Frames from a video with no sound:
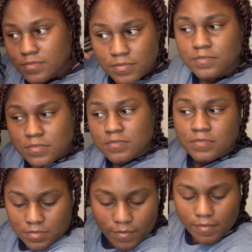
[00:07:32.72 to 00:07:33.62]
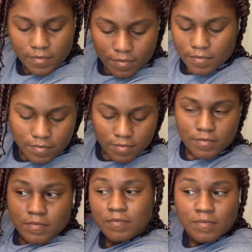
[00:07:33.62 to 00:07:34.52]
some type of
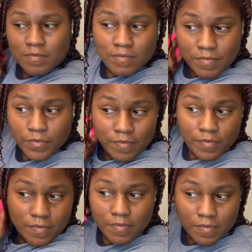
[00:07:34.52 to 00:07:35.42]
brush or comb through it,